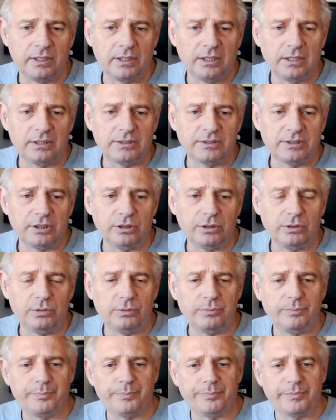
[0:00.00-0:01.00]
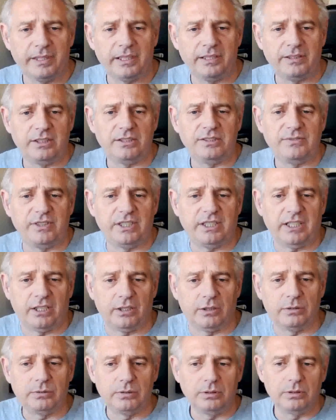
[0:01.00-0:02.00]
So, in this
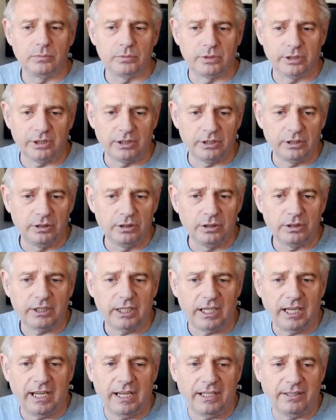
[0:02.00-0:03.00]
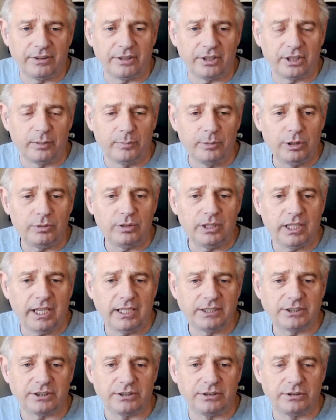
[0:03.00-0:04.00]
video, we're going to look at the
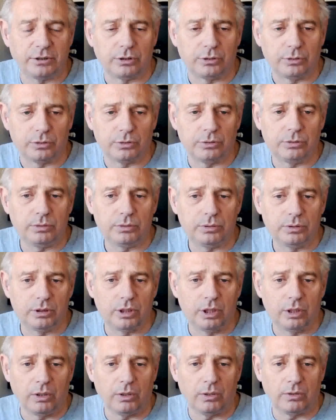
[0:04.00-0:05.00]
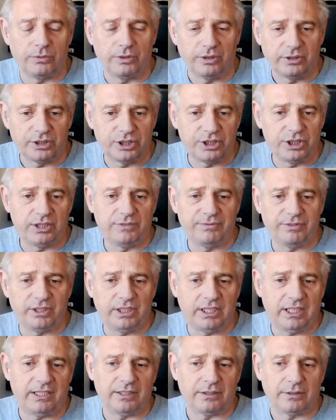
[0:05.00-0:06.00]
communication tool called Shift
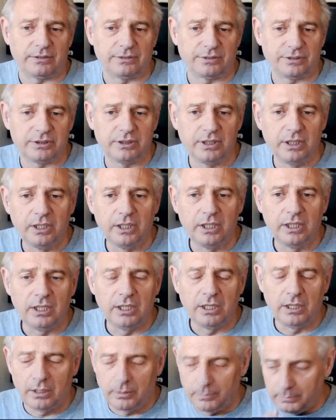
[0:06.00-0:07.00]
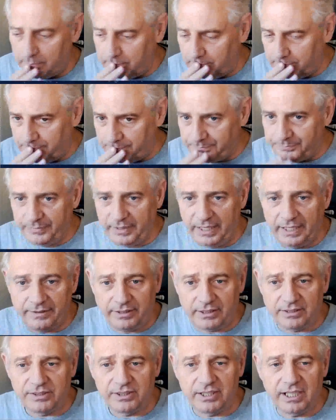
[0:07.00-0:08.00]
Gears. And
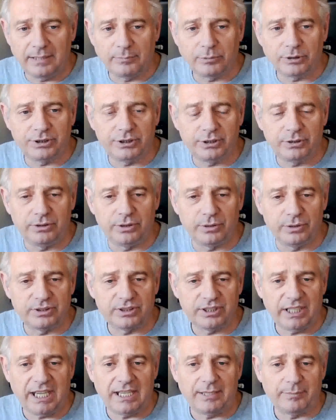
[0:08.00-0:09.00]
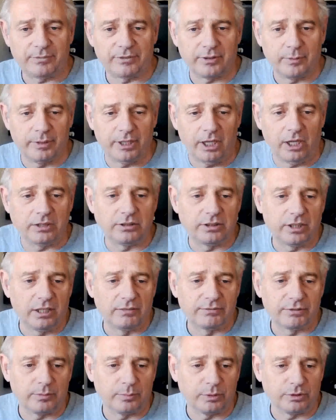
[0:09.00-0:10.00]
this enables you to escape from an
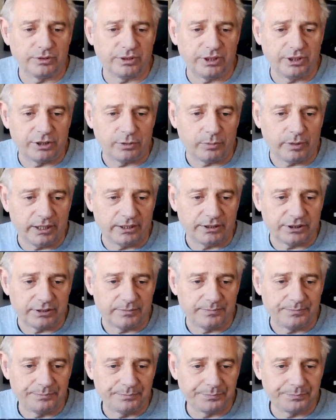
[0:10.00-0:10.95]
uncomfortable situation.